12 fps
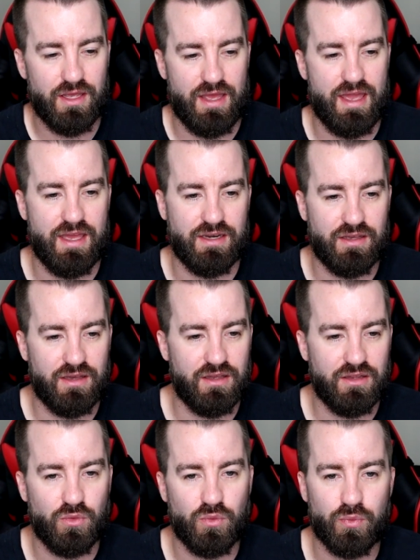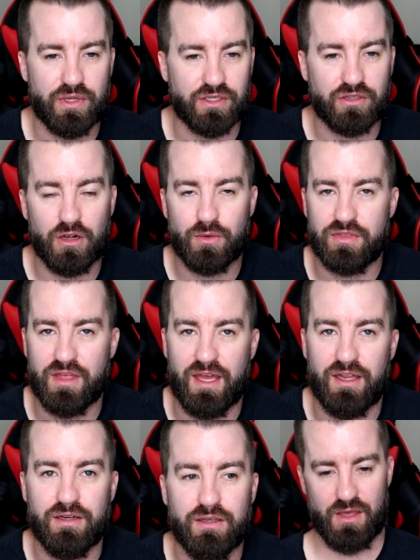and we could go with
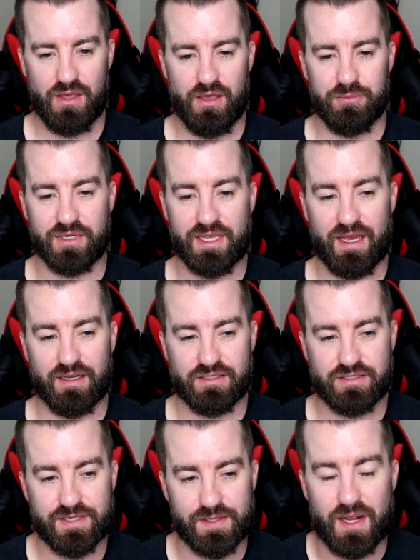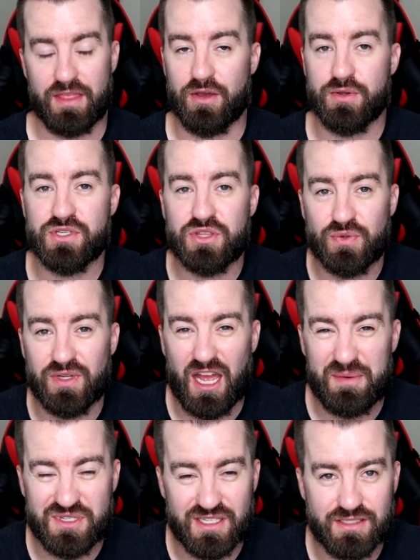that. But yeah, so those are 3
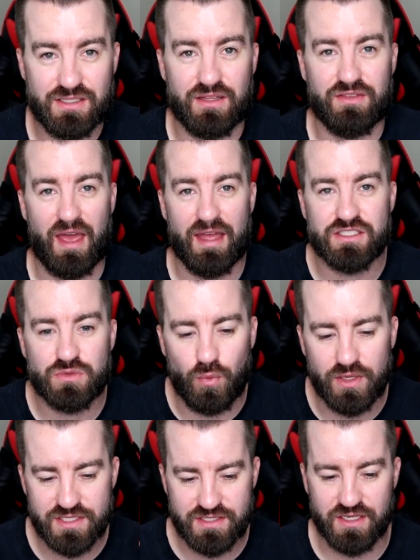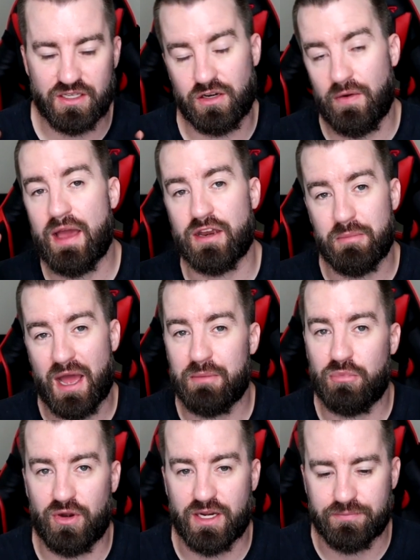options. That's what's ticking around in my
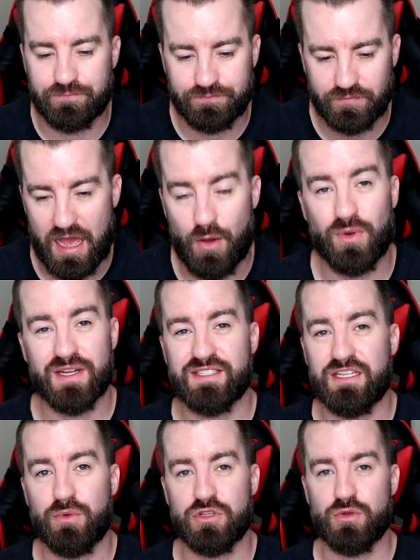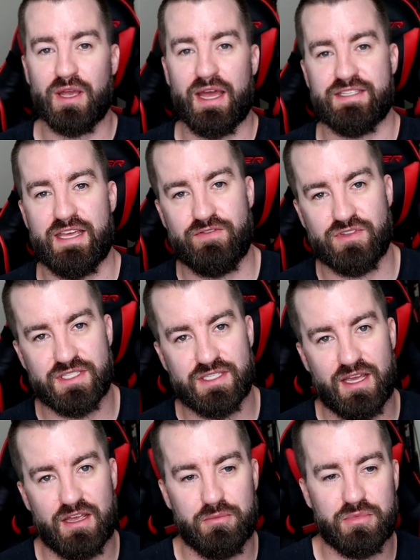brain. I want to see what you guys have to
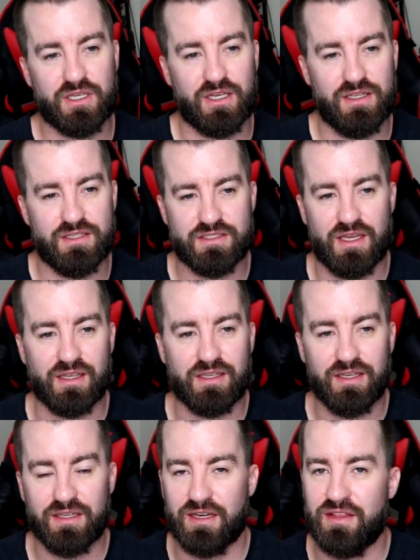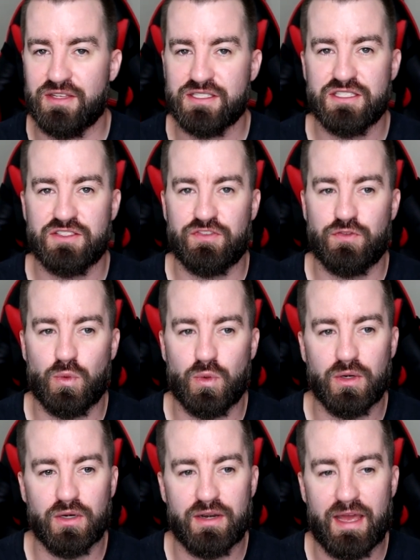say, because again, this is
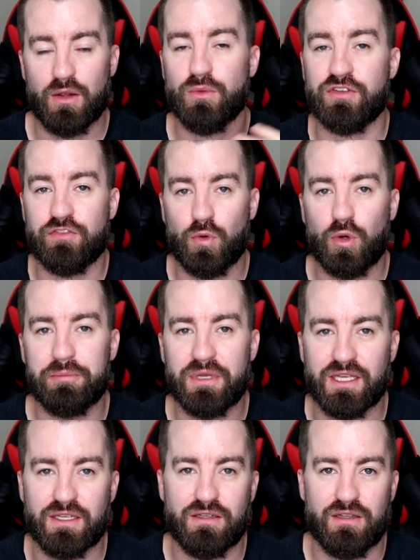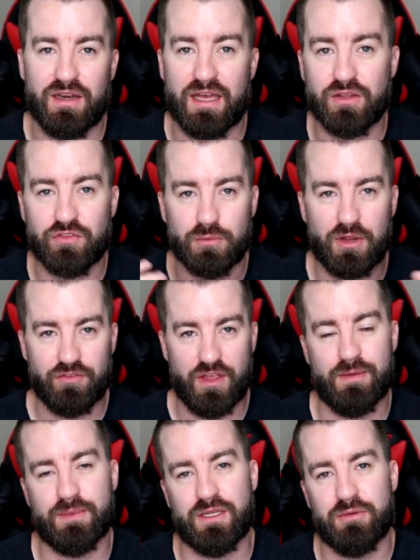for not only for me, not only for my
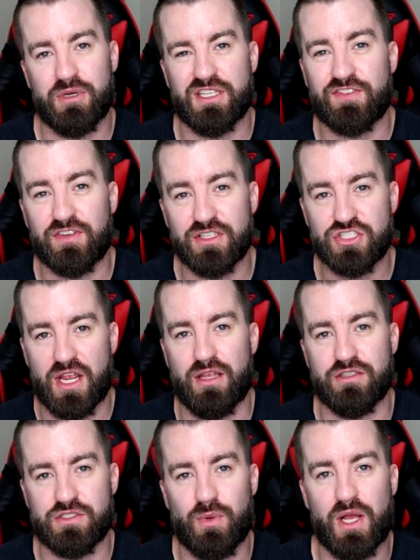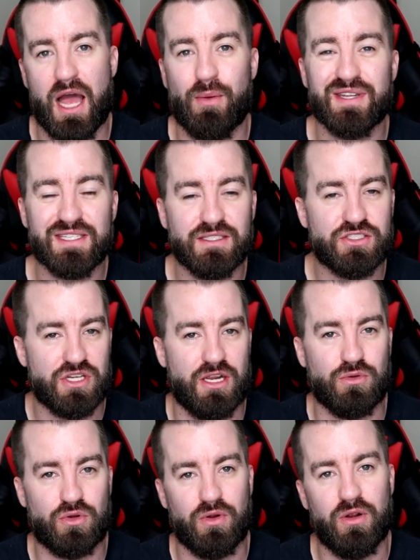family, but it's for the channel as well. I want to see this
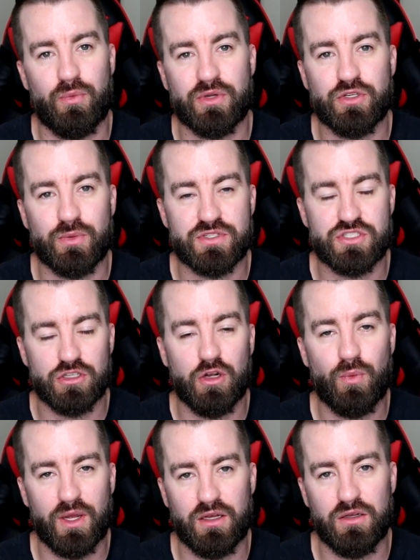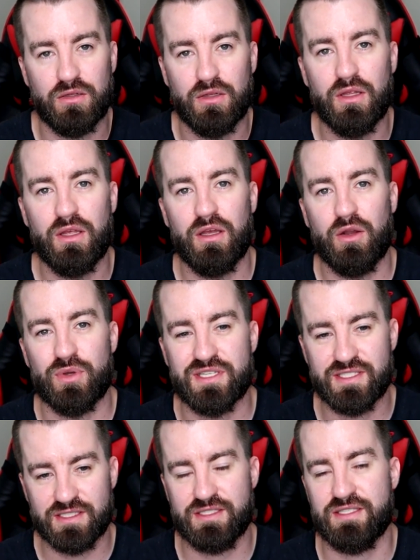channel grow. We're doing so well with
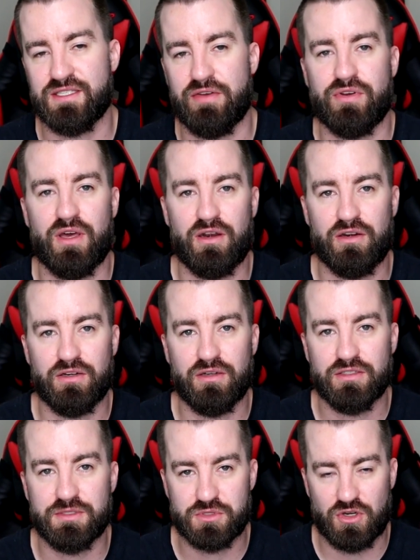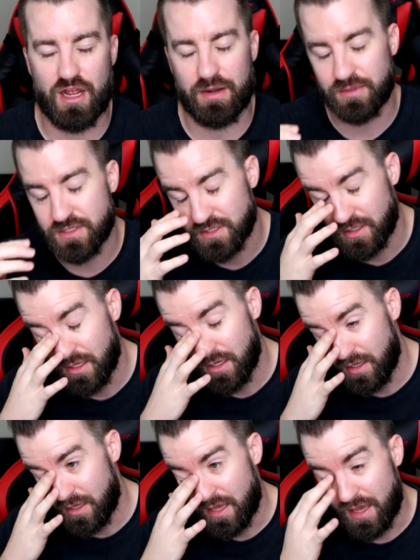6,700 subscribers,
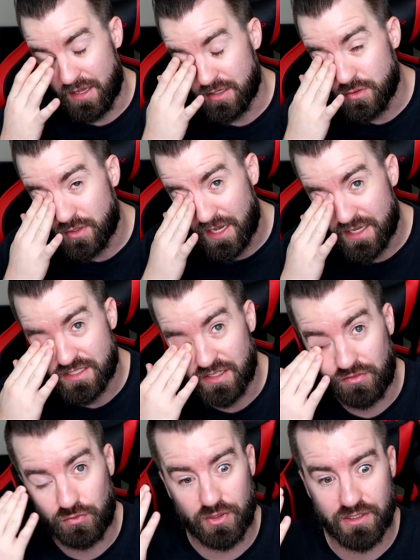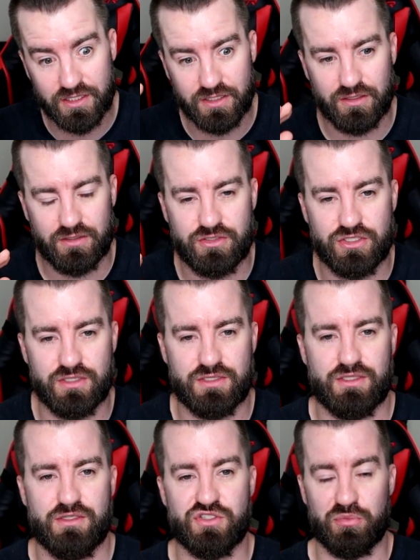and you guys have really
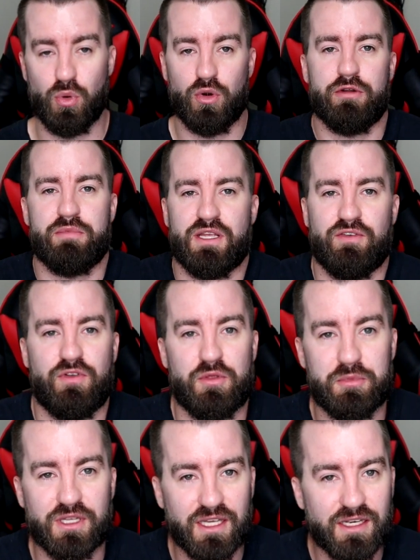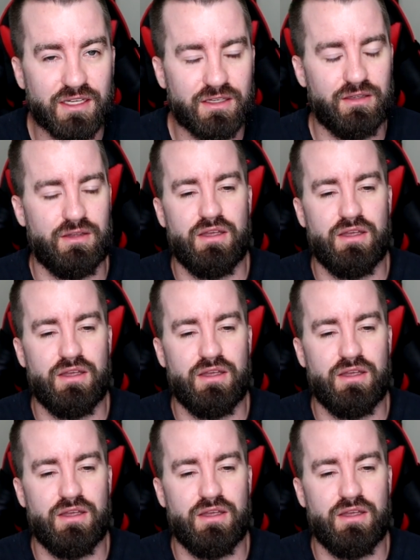just supported me from the beginning.